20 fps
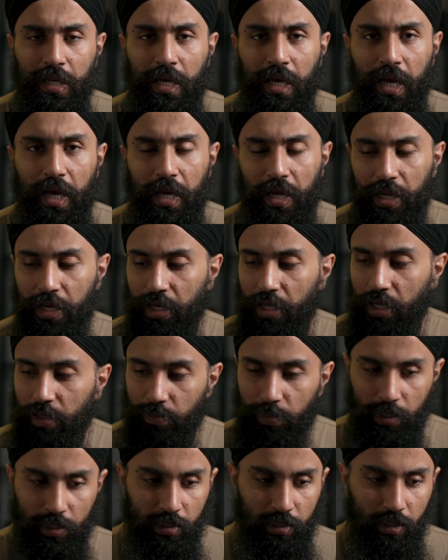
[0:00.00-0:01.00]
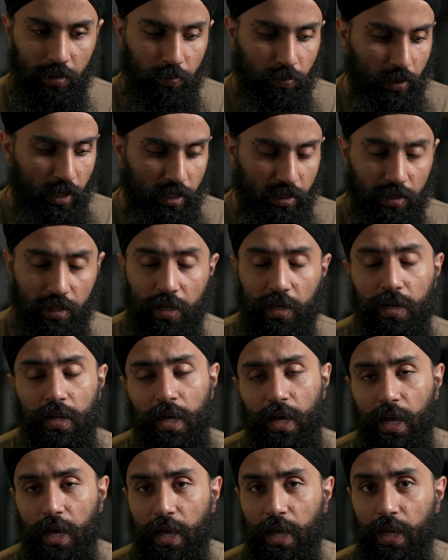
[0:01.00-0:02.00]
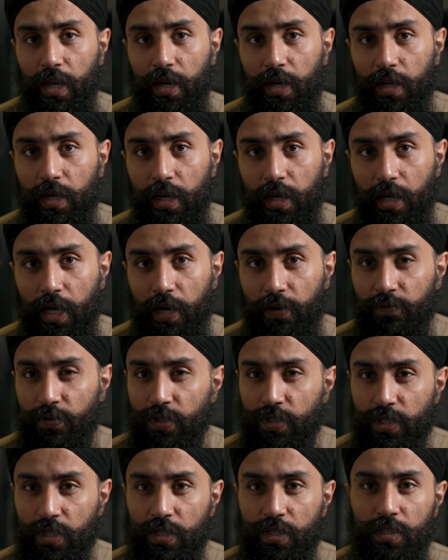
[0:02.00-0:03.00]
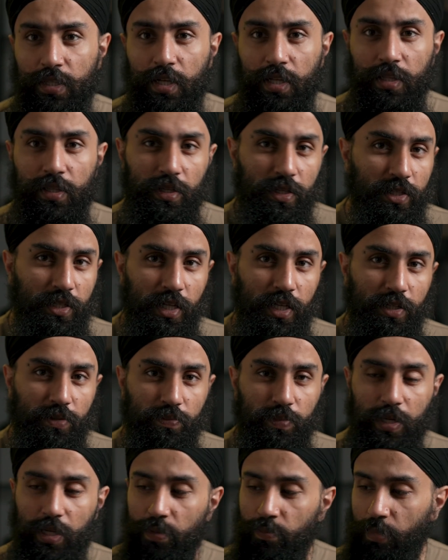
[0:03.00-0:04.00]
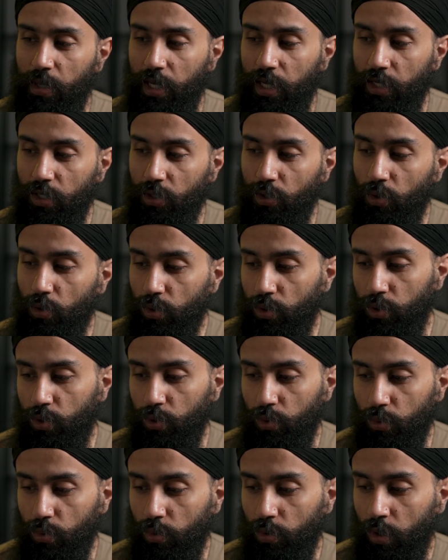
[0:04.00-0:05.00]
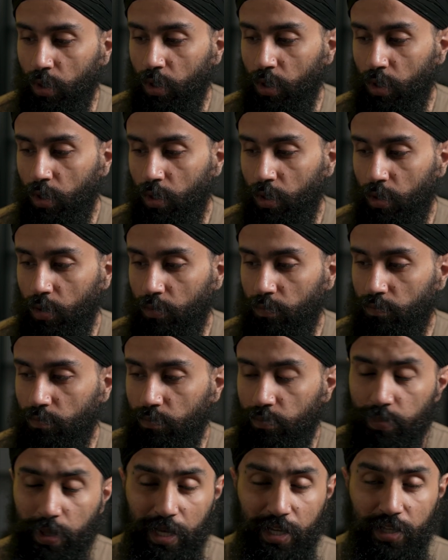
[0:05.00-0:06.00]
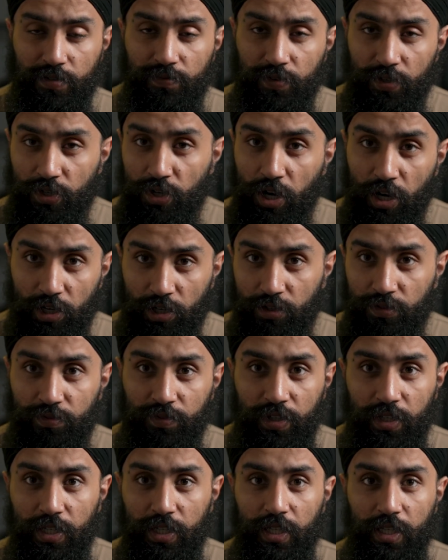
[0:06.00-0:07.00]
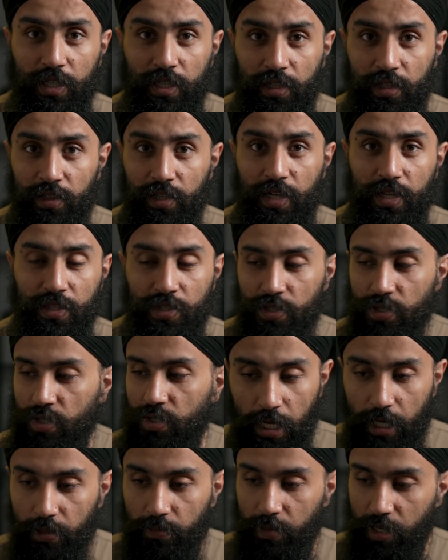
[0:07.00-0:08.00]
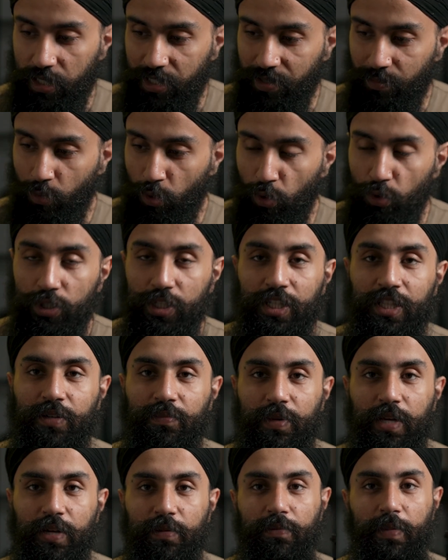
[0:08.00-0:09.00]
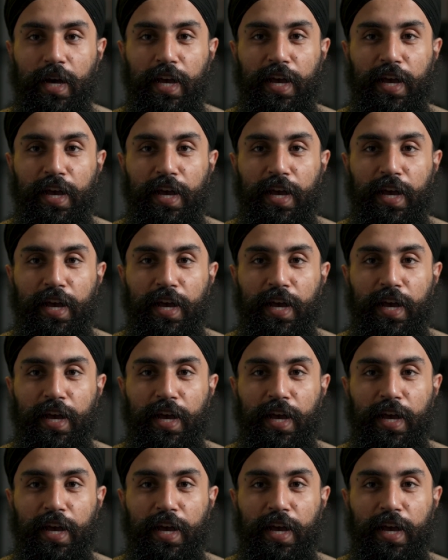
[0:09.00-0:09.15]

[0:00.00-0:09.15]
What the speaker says: and I picked it up right then. And ever since then, this has been my go-to base photography lens. As I'm holding them in my